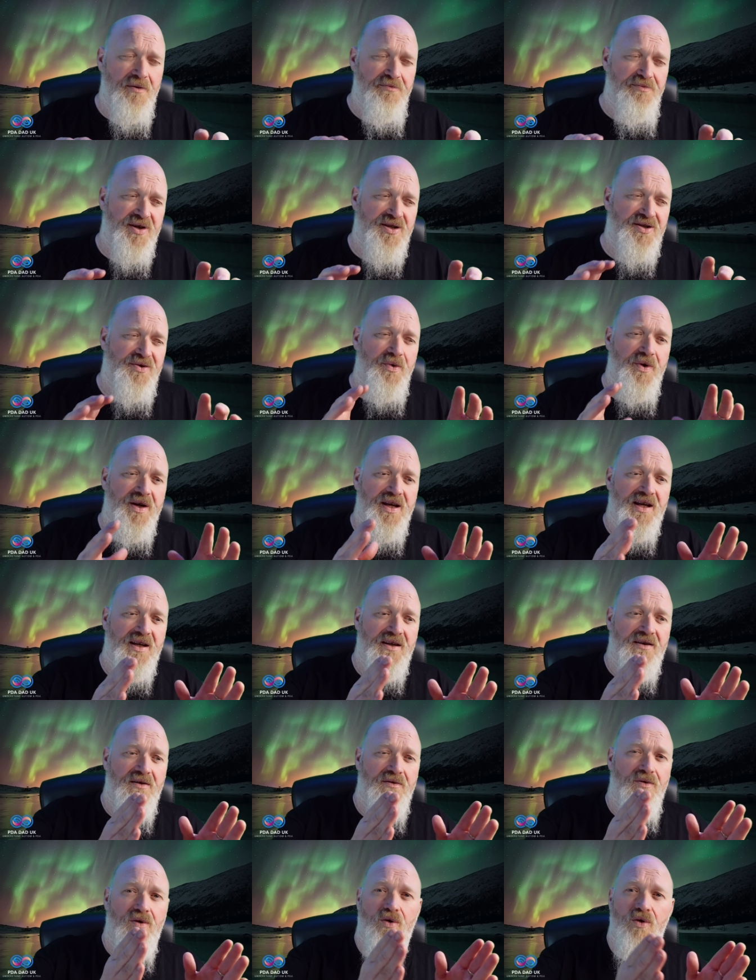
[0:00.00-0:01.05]

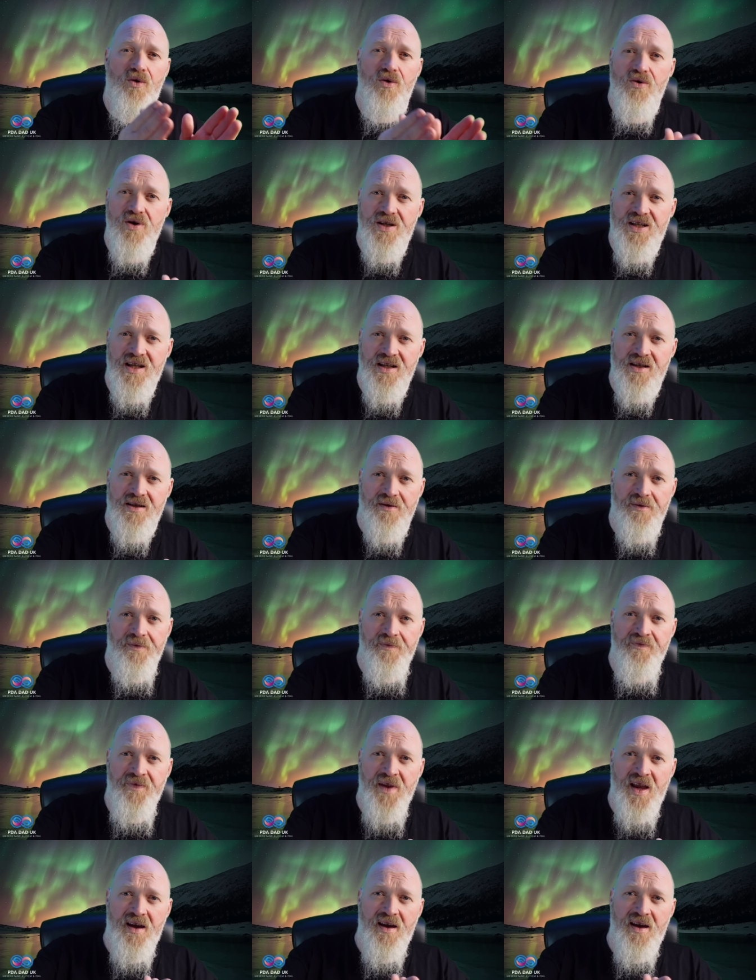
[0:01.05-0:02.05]
between autism,